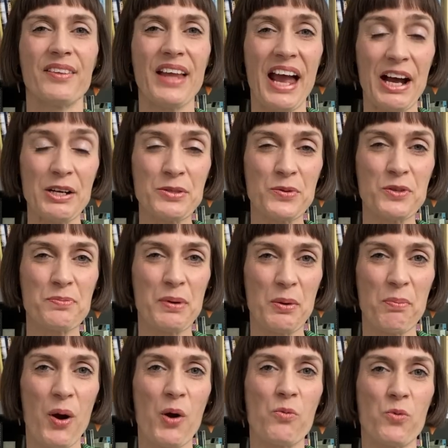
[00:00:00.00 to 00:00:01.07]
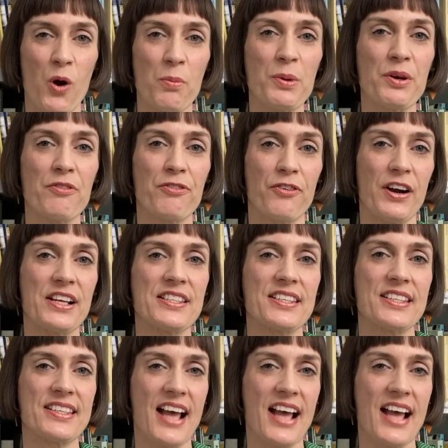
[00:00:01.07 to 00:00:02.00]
The house was built by Robert Francis